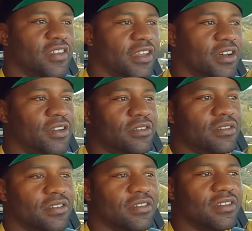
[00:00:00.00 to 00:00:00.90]
tell
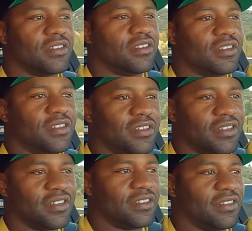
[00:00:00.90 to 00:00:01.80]

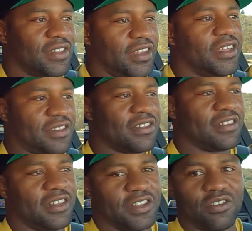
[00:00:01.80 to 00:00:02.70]
that it's
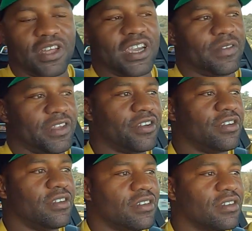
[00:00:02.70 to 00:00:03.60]
a little livelier.